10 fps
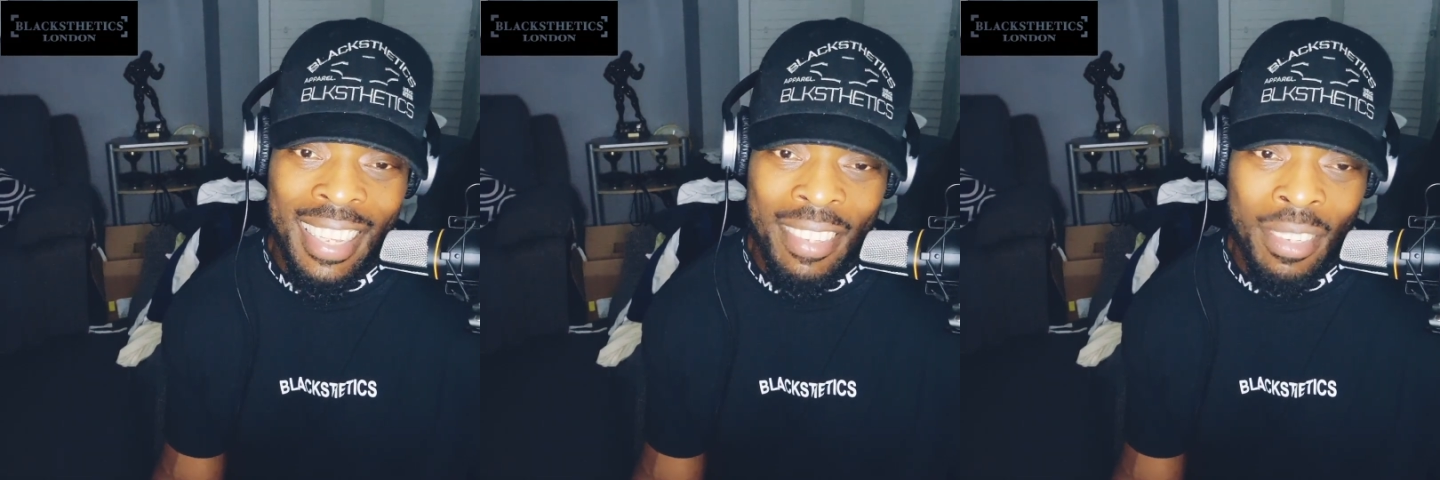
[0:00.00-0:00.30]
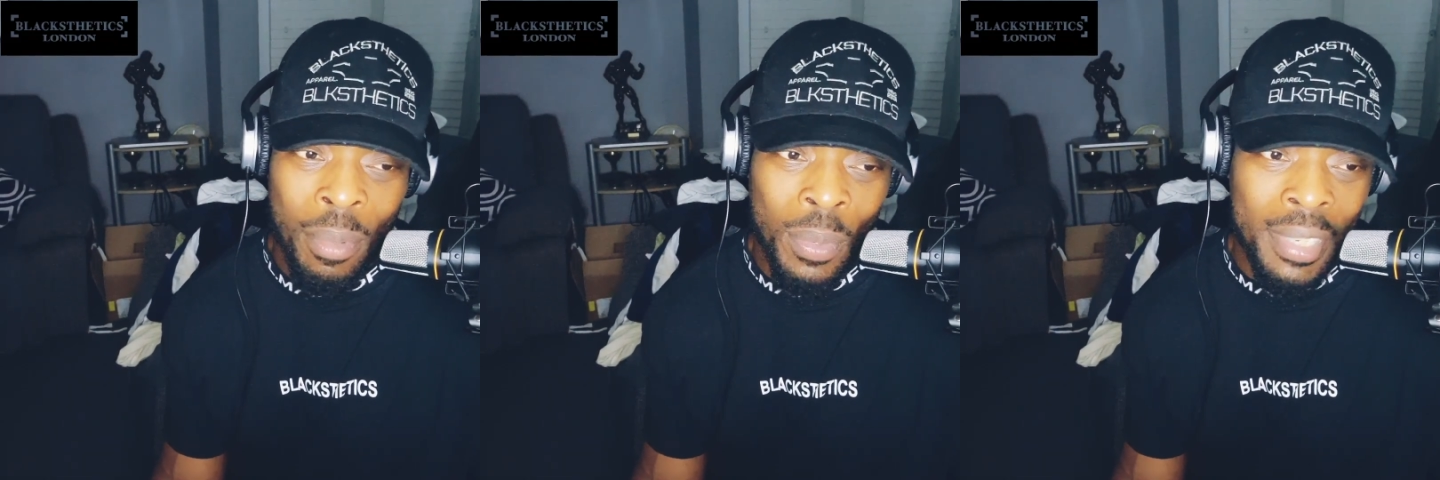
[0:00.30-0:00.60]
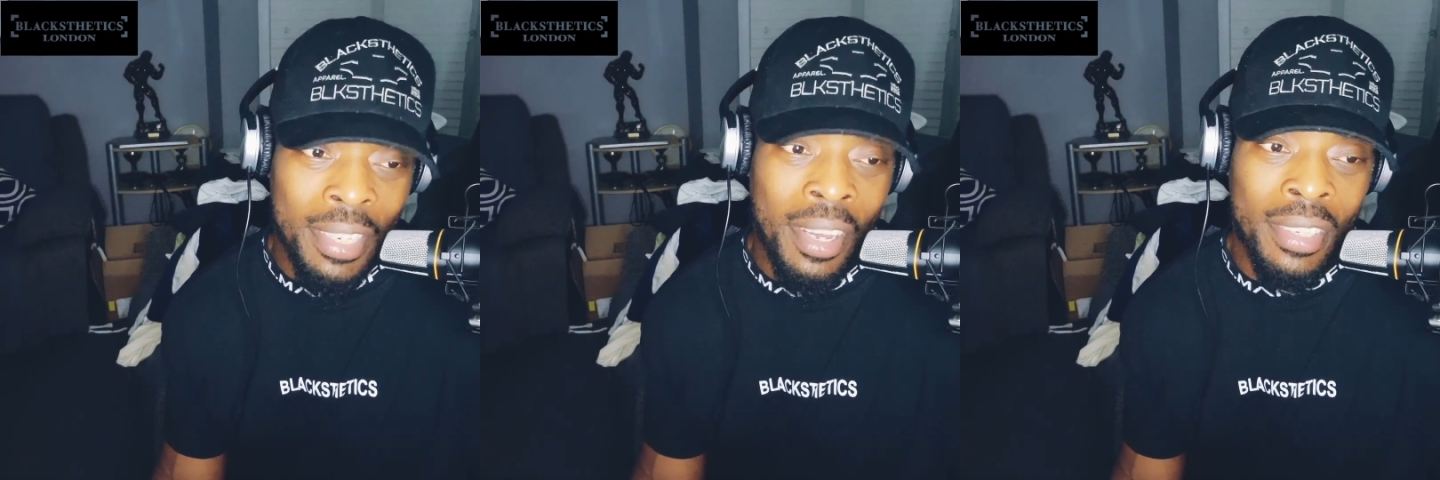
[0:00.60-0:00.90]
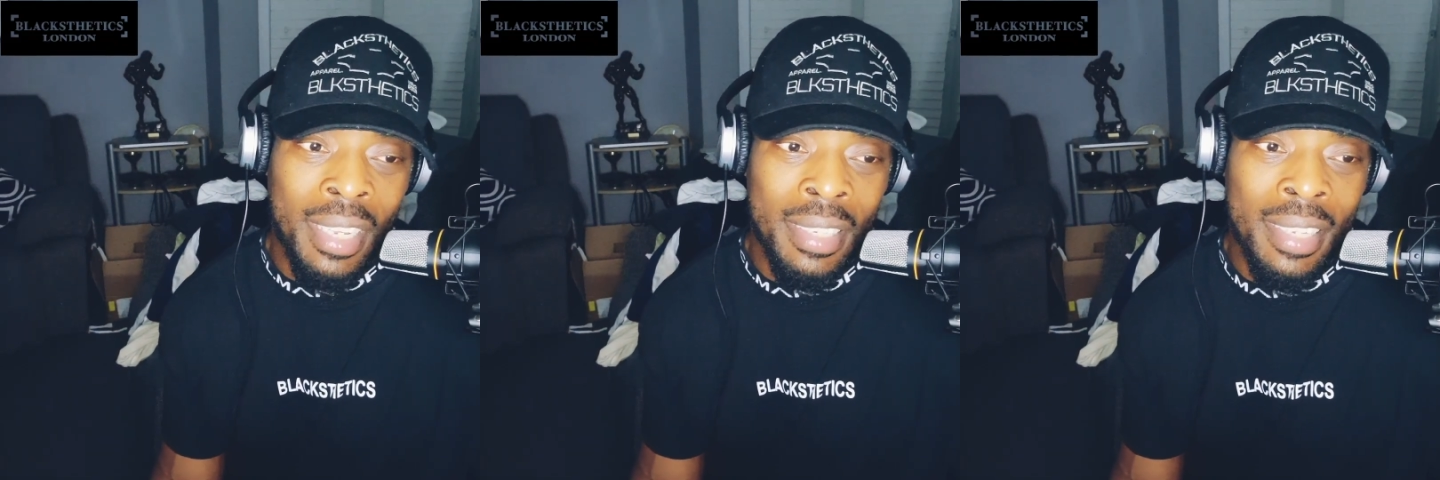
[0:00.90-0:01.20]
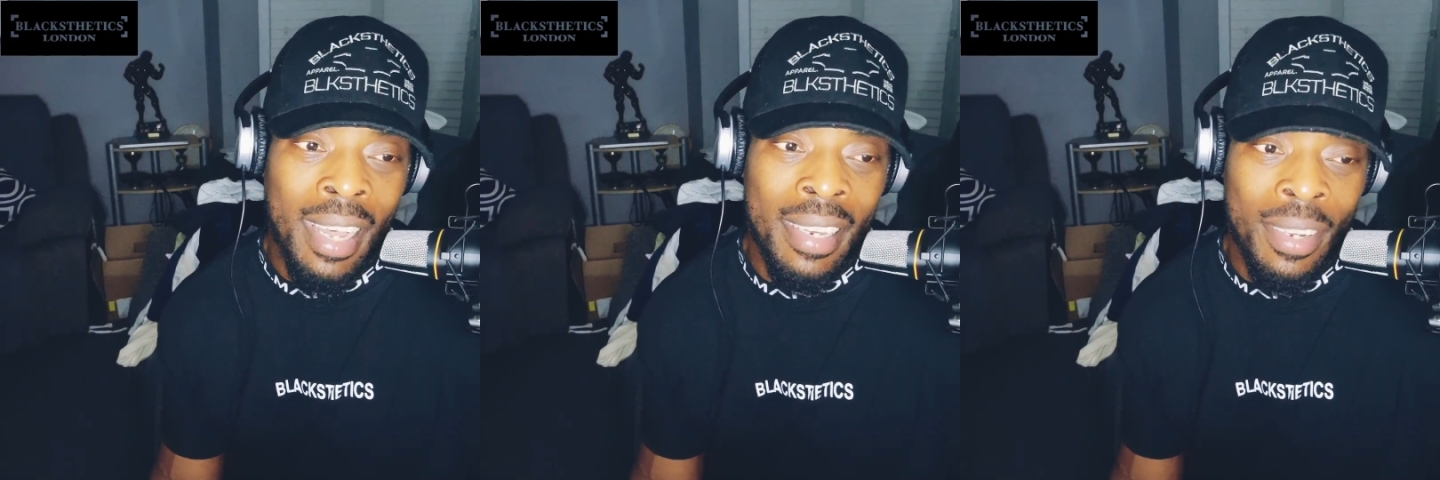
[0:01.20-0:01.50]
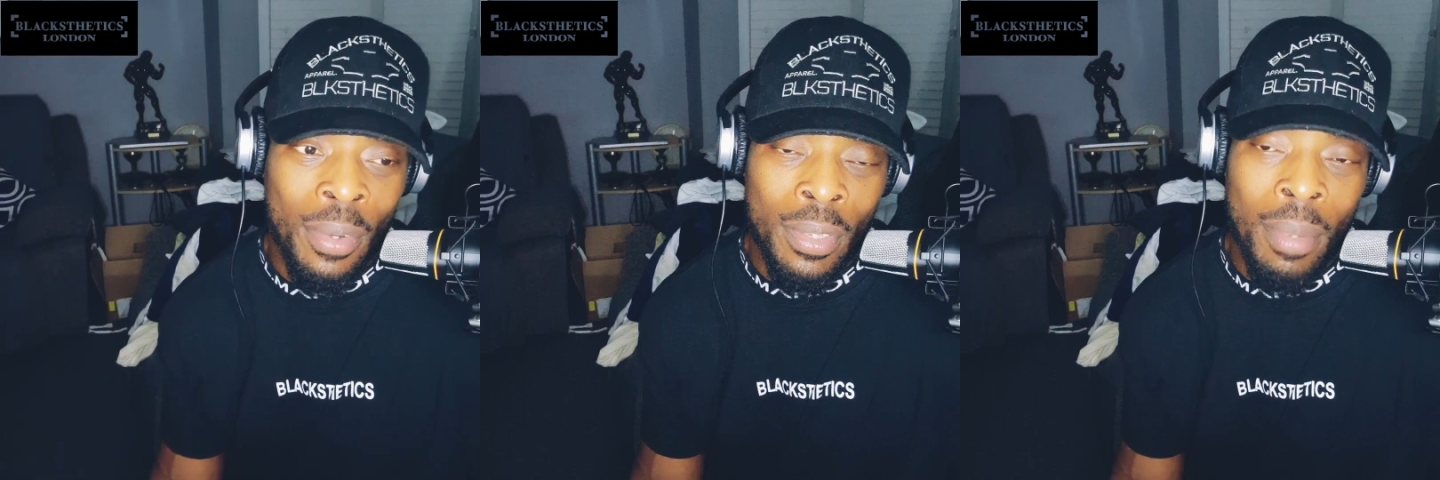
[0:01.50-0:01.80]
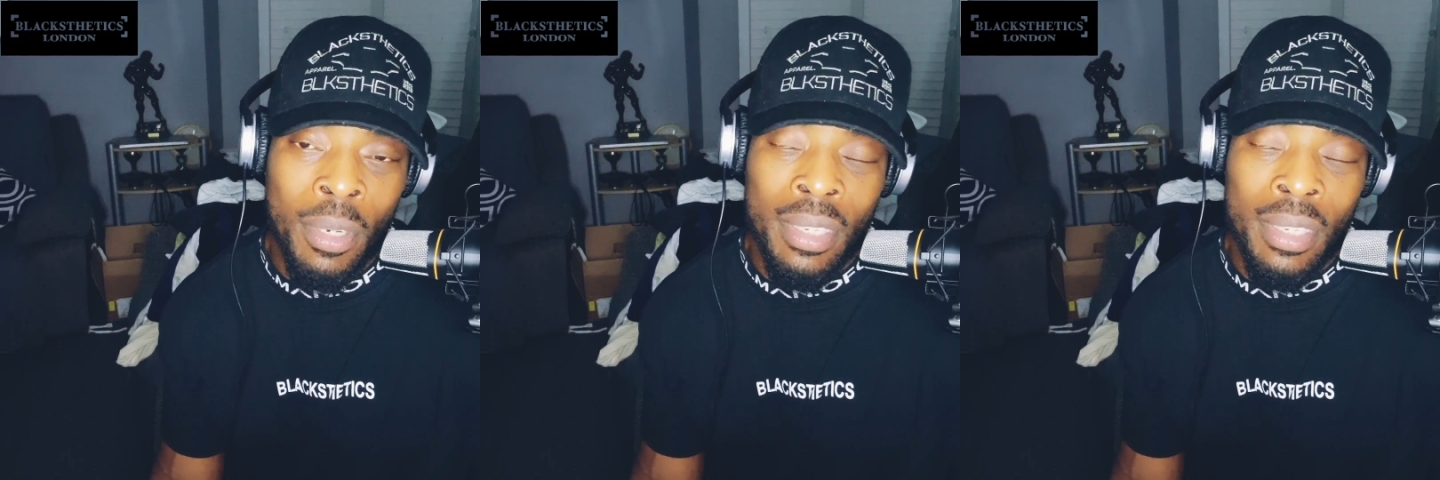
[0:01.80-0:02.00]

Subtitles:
if someone was to ask their son, or someone